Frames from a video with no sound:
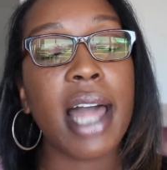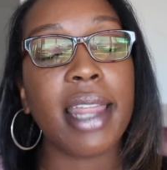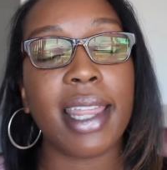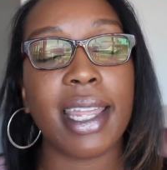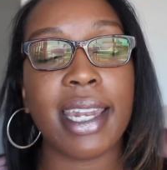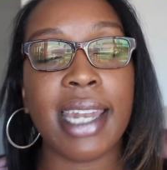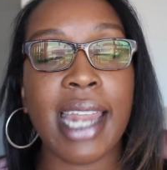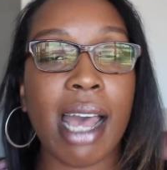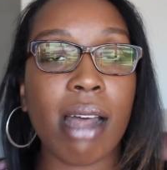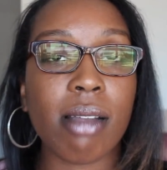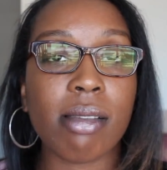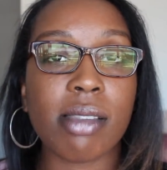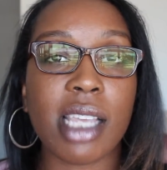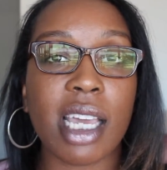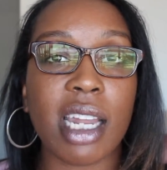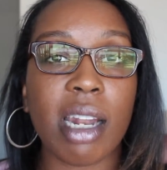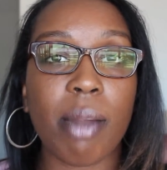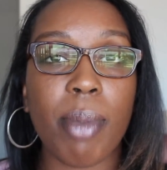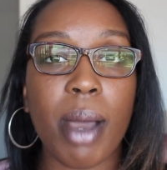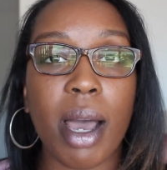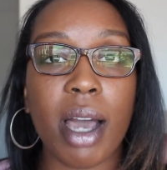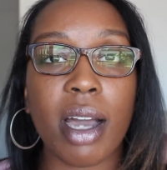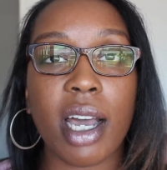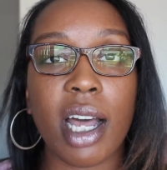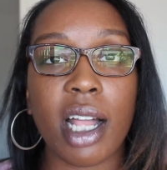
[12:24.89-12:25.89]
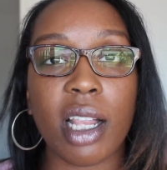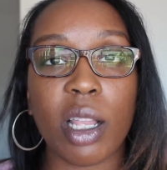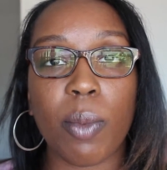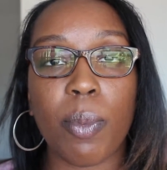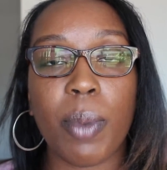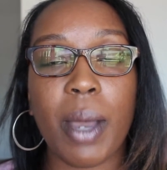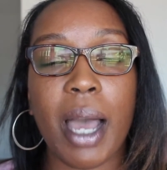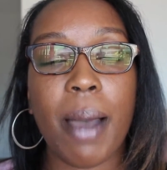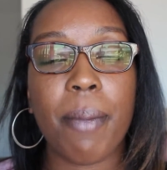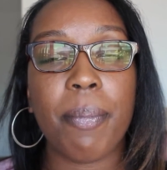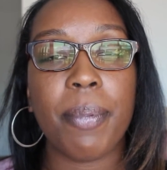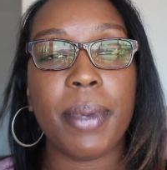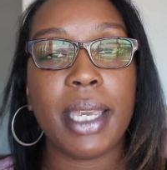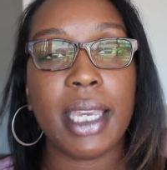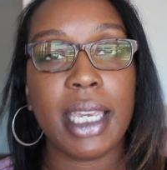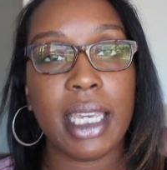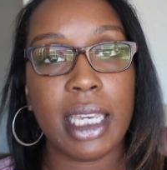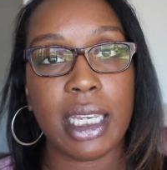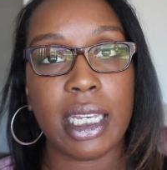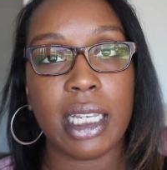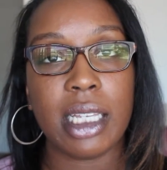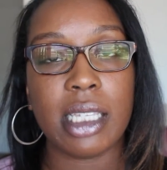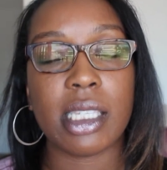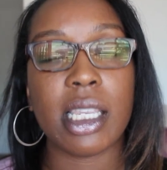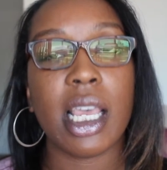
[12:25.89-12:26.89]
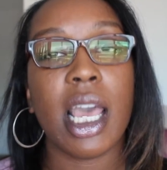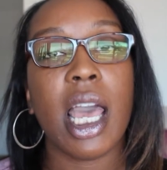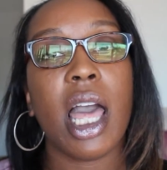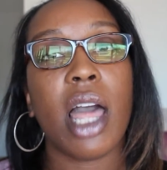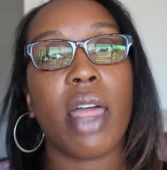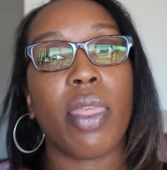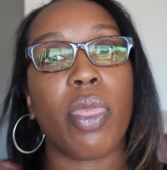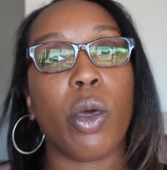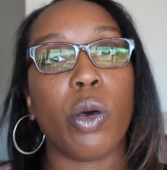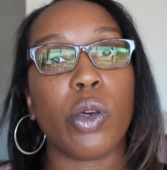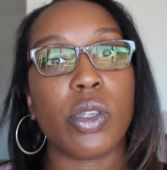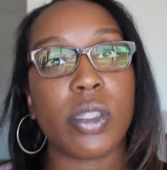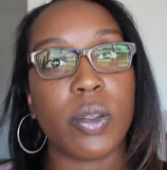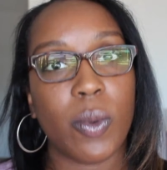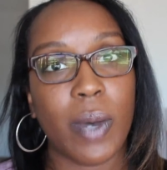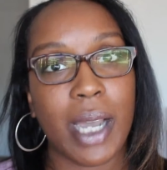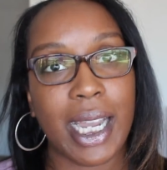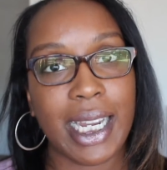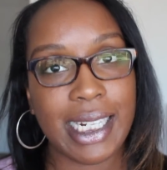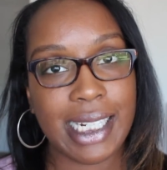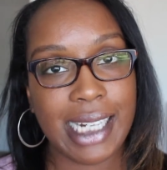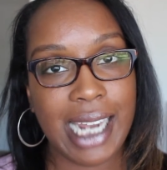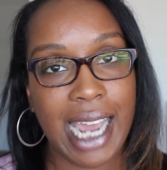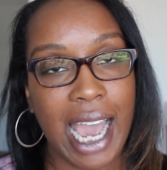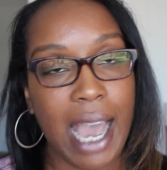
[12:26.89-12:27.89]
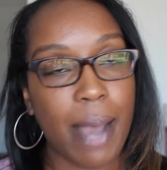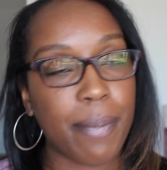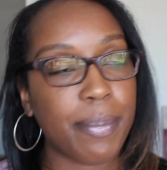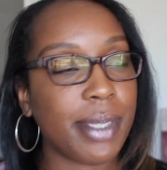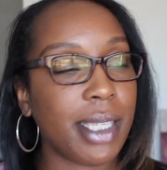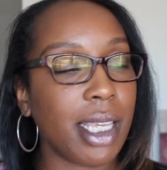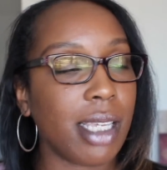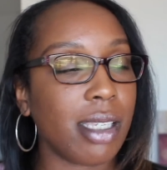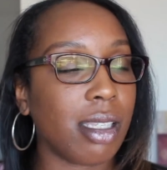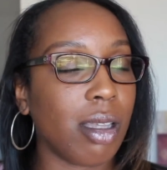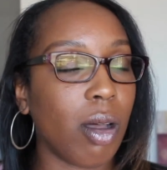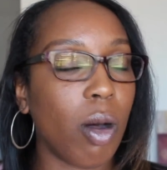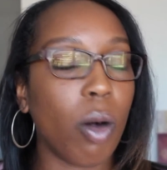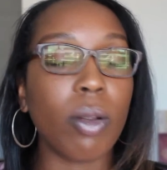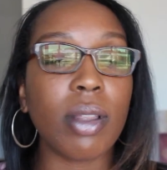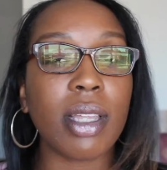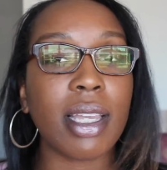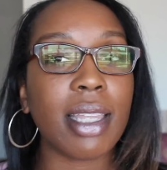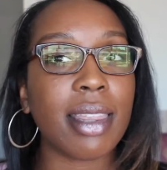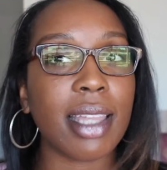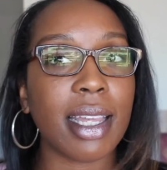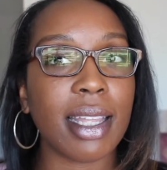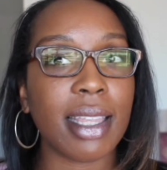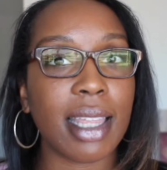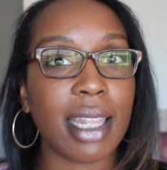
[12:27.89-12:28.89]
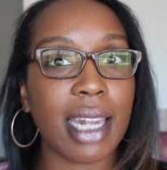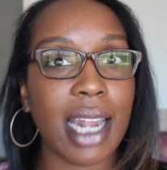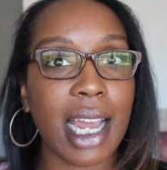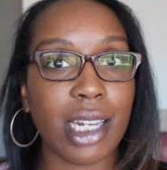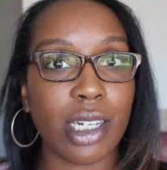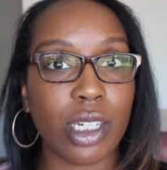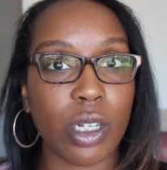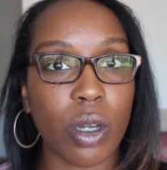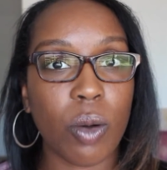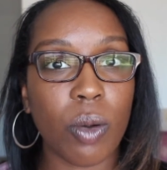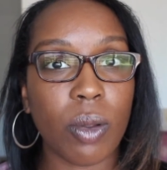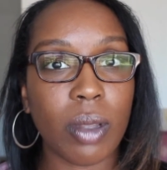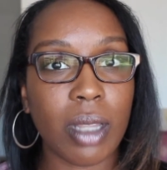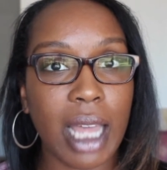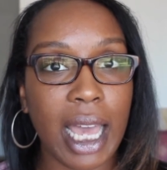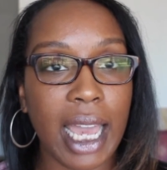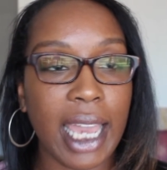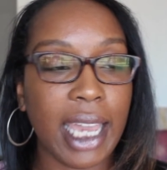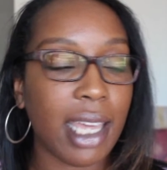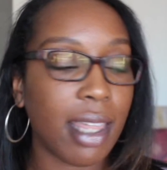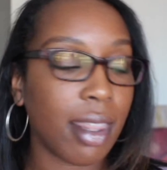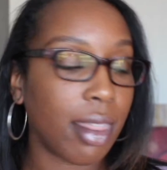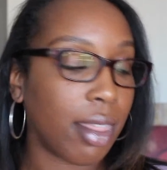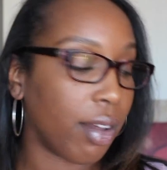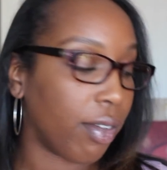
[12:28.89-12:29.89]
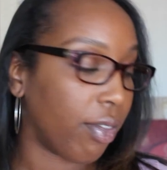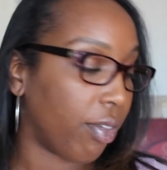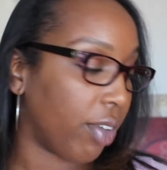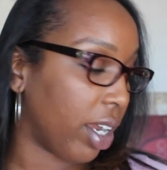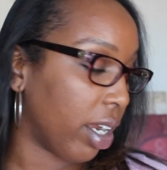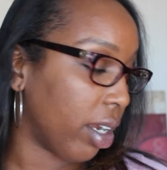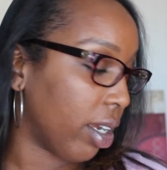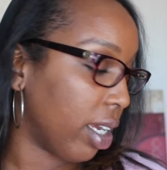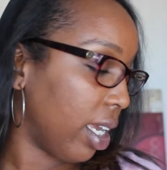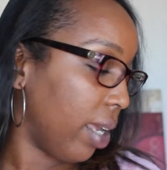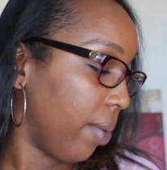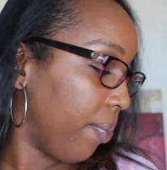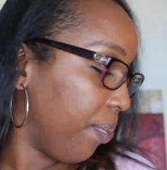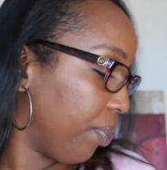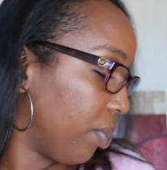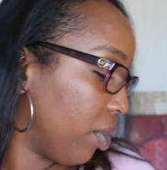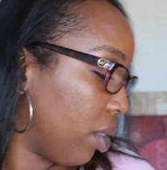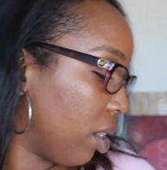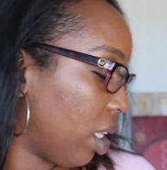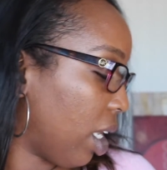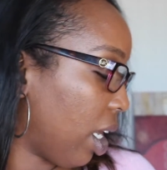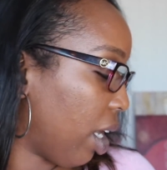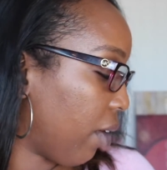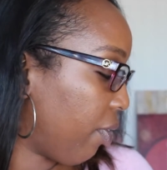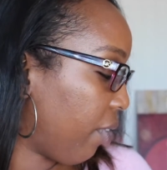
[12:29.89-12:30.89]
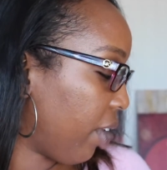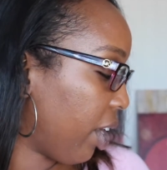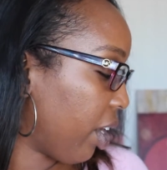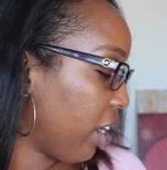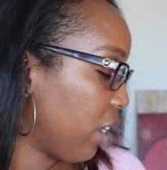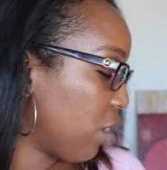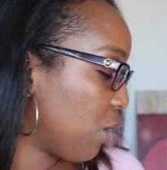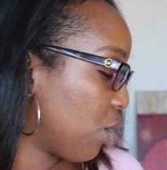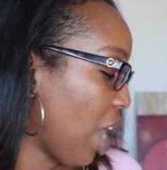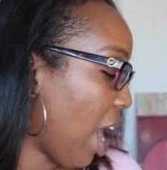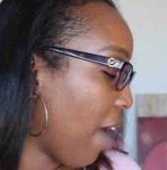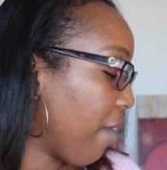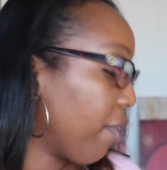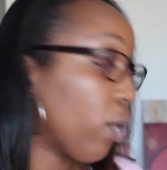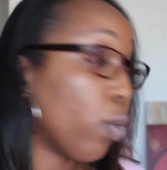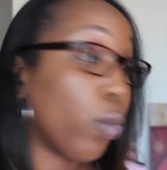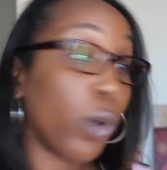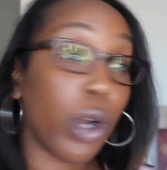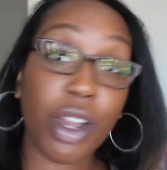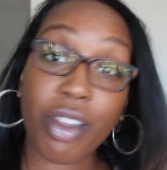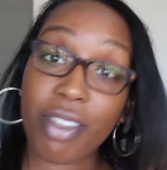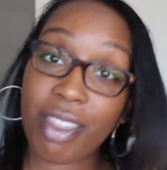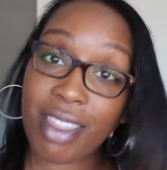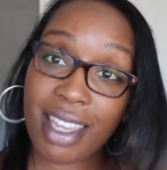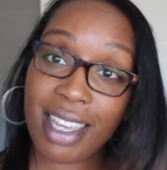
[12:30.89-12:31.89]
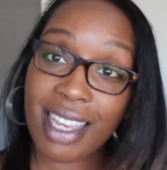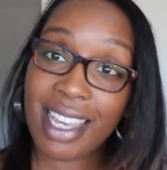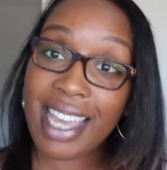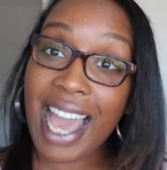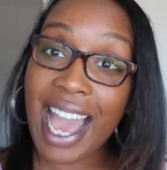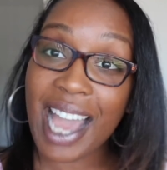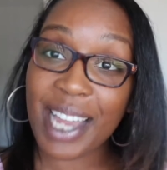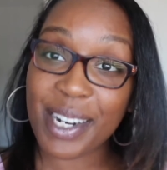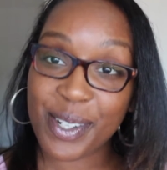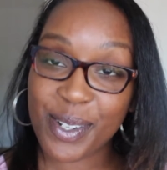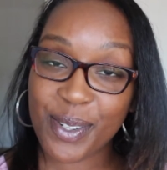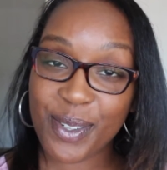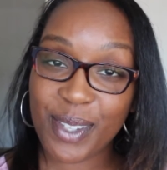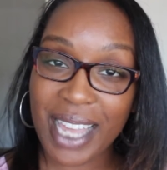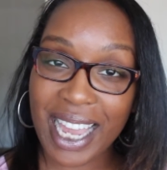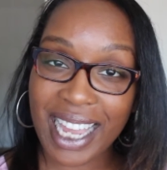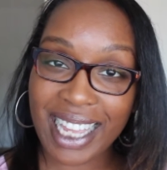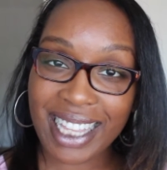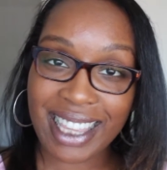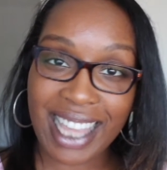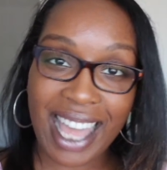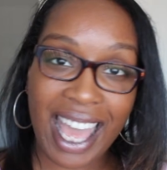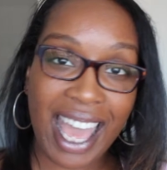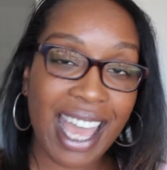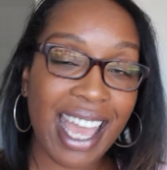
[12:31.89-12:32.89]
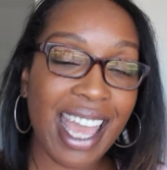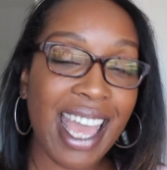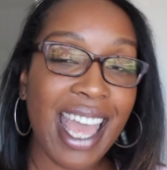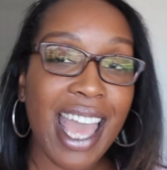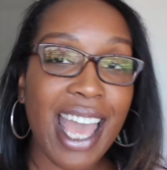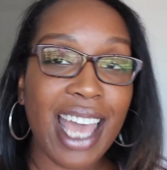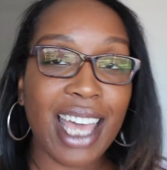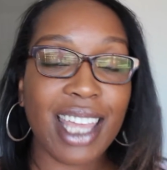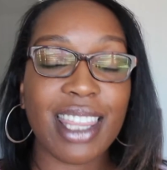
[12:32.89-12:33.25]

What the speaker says: The downside about Colourpop is those white tops. That's the only thing that I don't like. They're very travel worthy. I do like that.